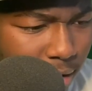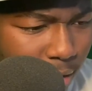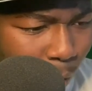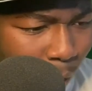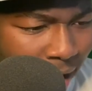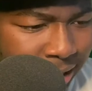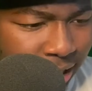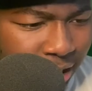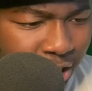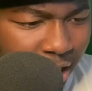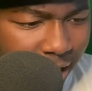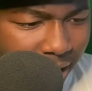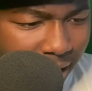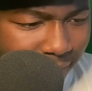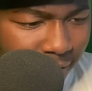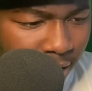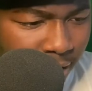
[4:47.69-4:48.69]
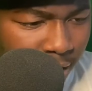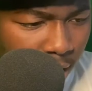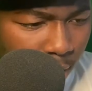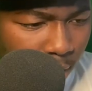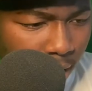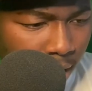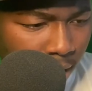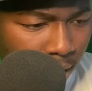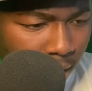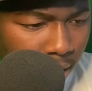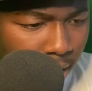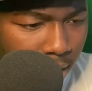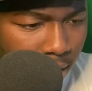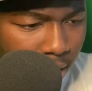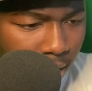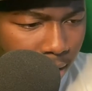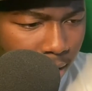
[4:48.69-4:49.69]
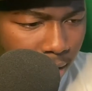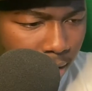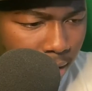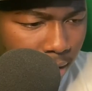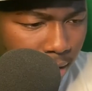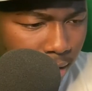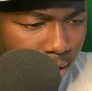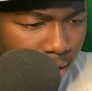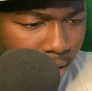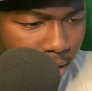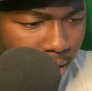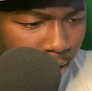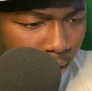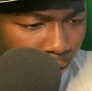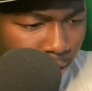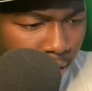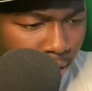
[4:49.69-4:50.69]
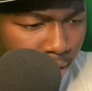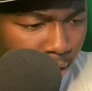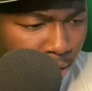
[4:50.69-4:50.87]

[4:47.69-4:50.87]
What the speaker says: Why is he shaking after the third one? Hold on.